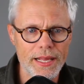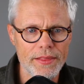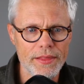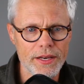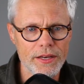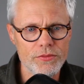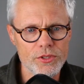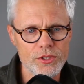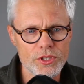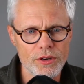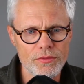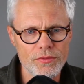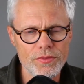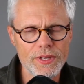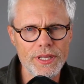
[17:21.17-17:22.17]
And then if you
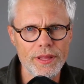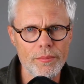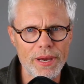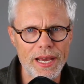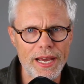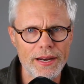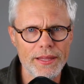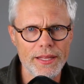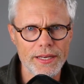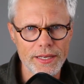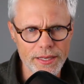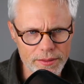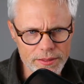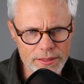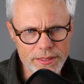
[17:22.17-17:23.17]
start feeling bad, then
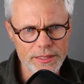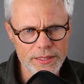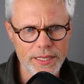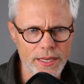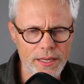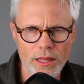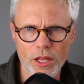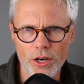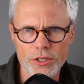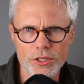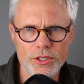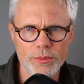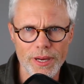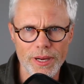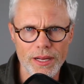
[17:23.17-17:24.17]
you take a
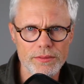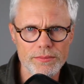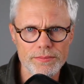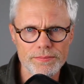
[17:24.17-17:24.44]
large amount.